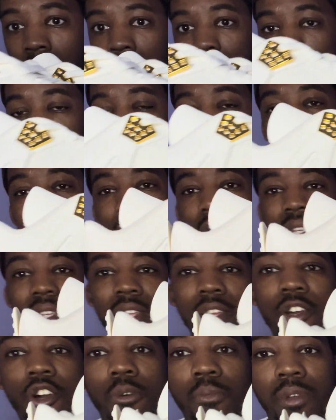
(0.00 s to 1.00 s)
You can't
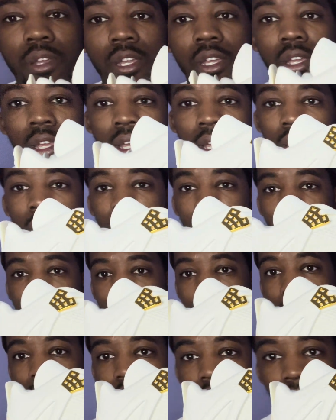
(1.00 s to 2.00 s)
tell me
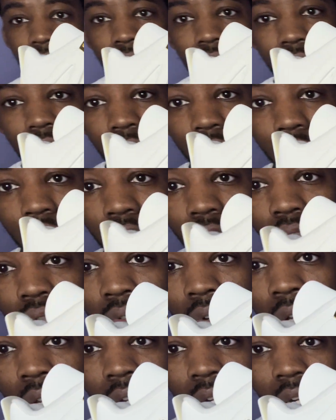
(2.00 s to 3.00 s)
that this little
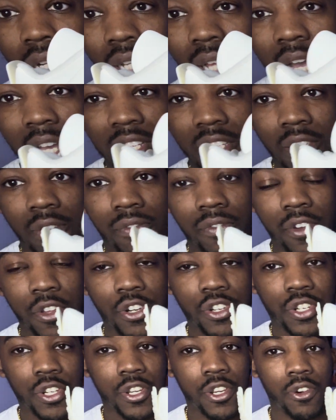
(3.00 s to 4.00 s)
glossy
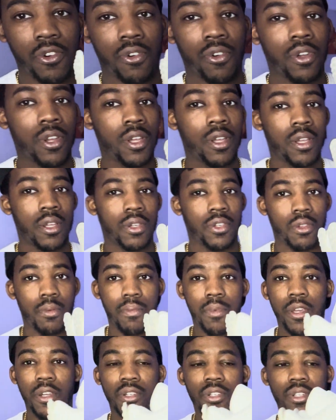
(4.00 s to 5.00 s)
finish here
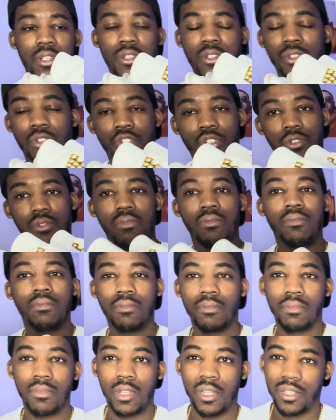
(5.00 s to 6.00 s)
diminishes the shoe.
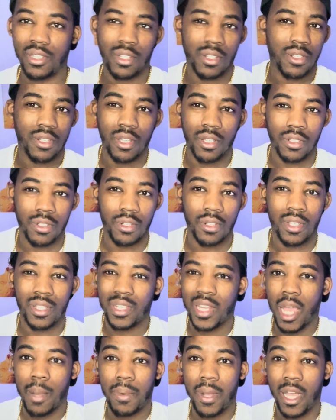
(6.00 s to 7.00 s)
It just doesn't. It's
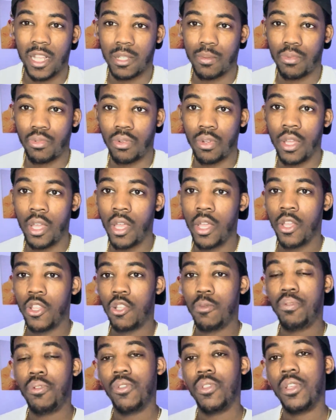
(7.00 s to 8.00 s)
not possible. You
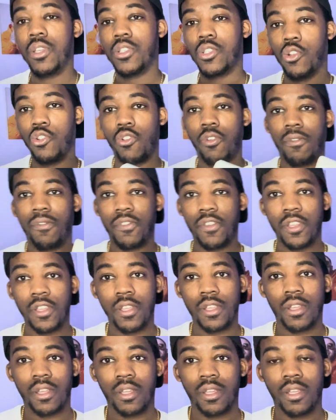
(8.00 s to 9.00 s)
put these on your feet,
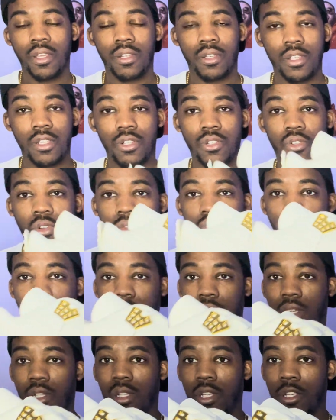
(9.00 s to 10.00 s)
these look really
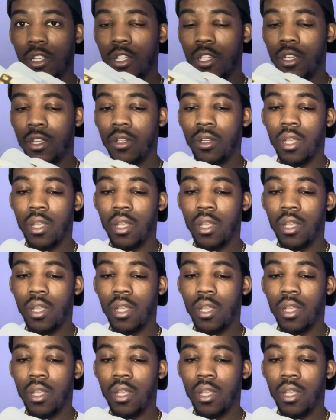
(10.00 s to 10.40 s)
clean.